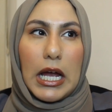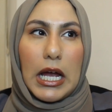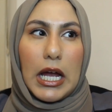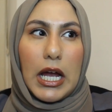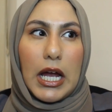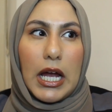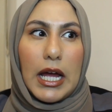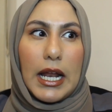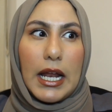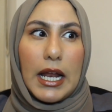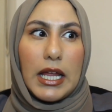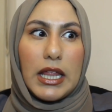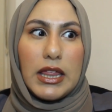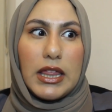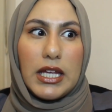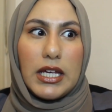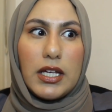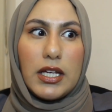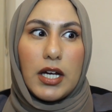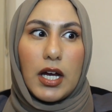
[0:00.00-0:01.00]
and I
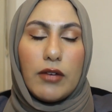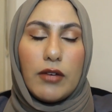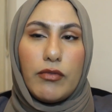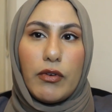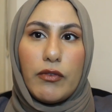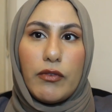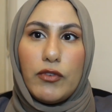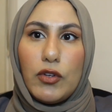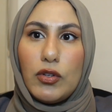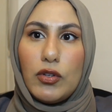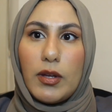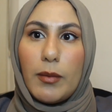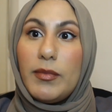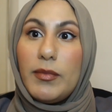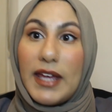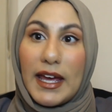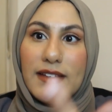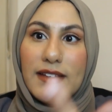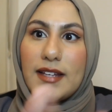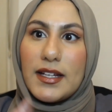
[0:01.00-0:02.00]
think I reviewed them.
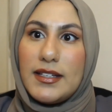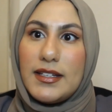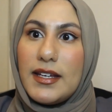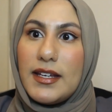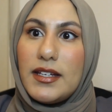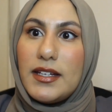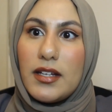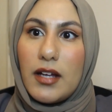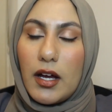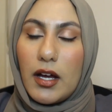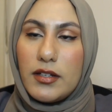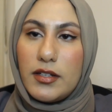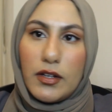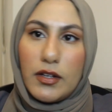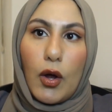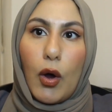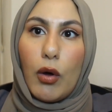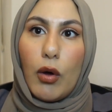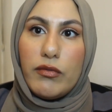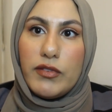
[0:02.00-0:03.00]
Yes, I did a
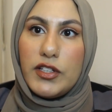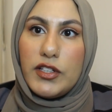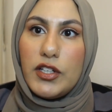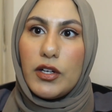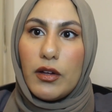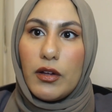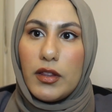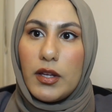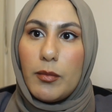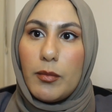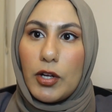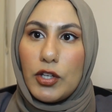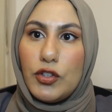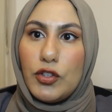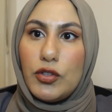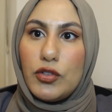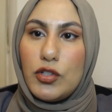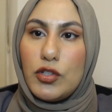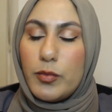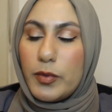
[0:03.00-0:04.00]
whole video on them on
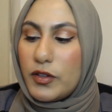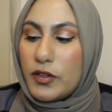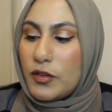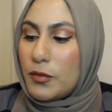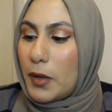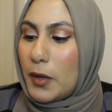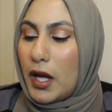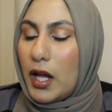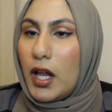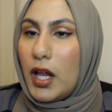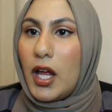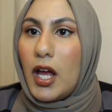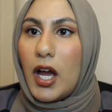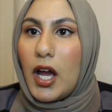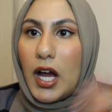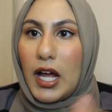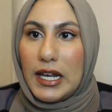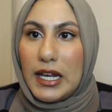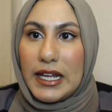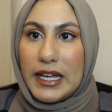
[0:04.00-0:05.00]
YouTube as well.
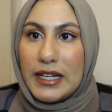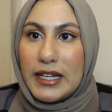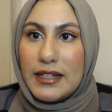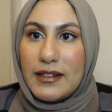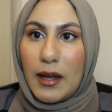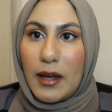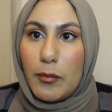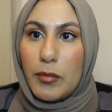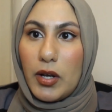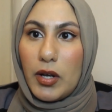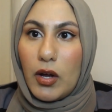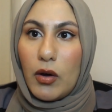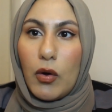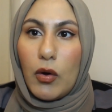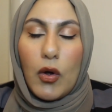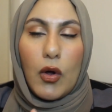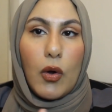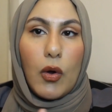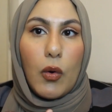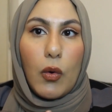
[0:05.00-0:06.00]
I'll link it down below.
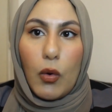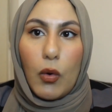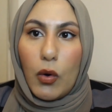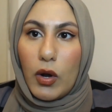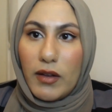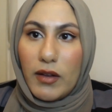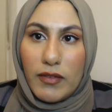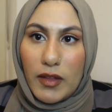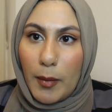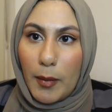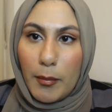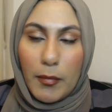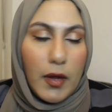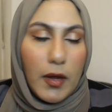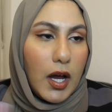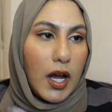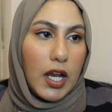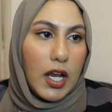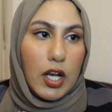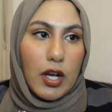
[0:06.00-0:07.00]
All of them,
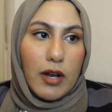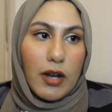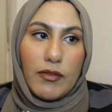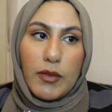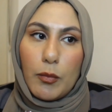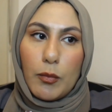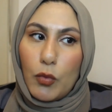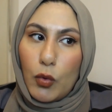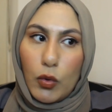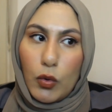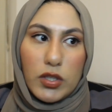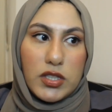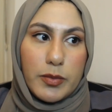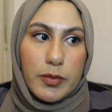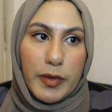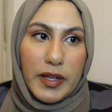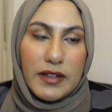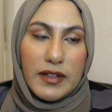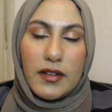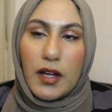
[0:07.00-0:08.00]
I love them all to
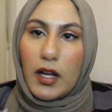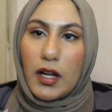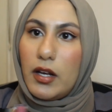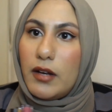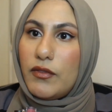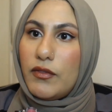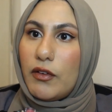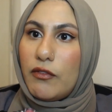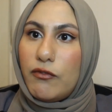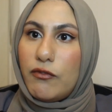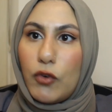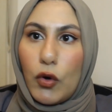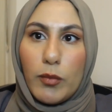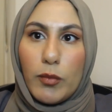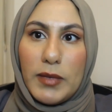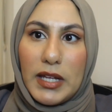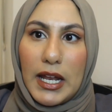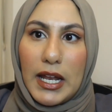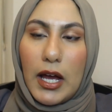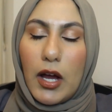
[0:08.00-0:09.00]
bits. I love the
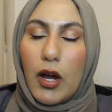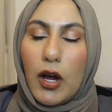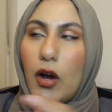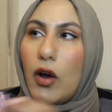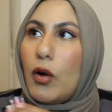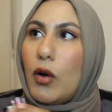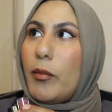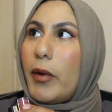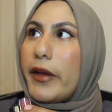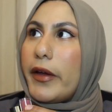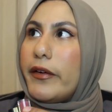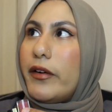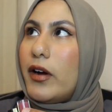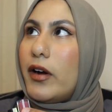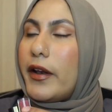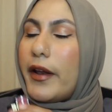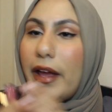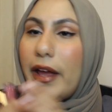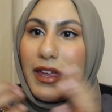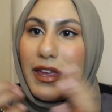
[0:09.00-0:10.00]
formula. Oh my
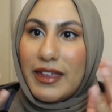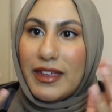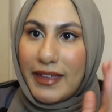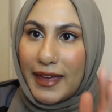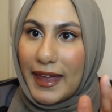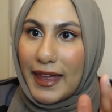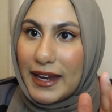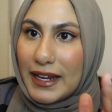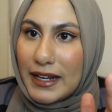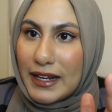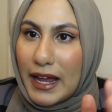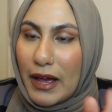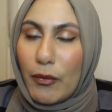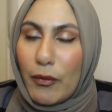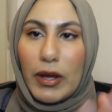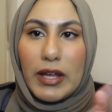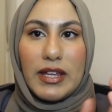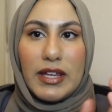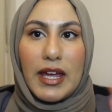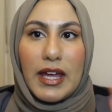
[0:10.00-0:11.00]
god, I get it now.
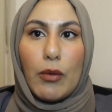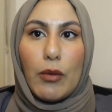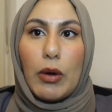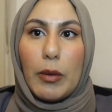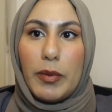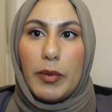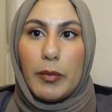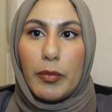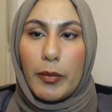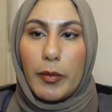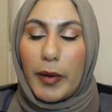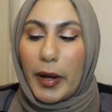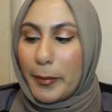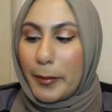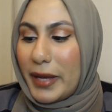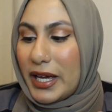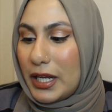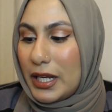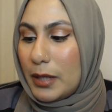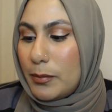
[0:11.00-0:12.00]
I get why people buy
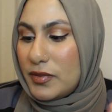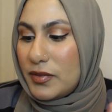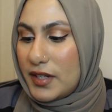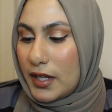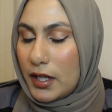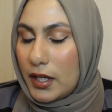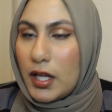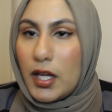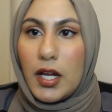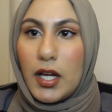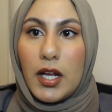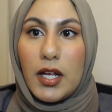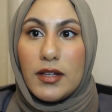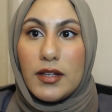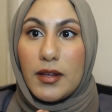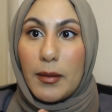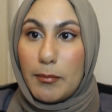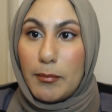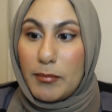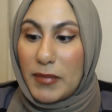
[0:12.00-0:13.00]
MAC lipstick. It's
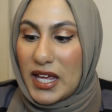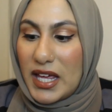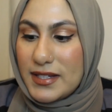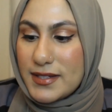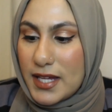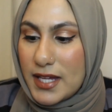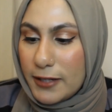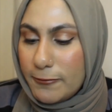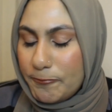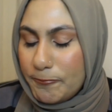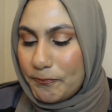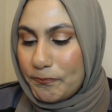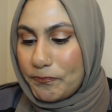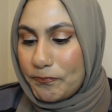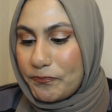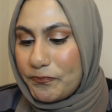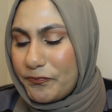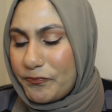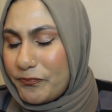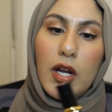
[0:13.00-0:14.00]
amazing.
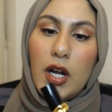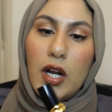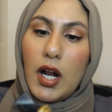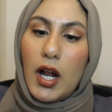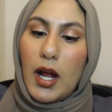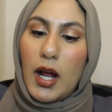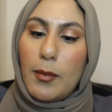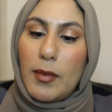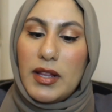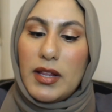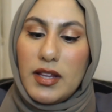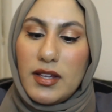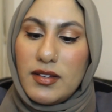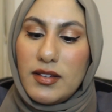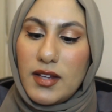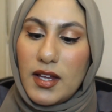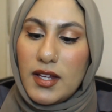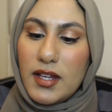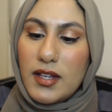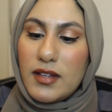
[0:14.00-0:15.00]
But this
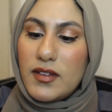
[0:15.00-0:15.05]
is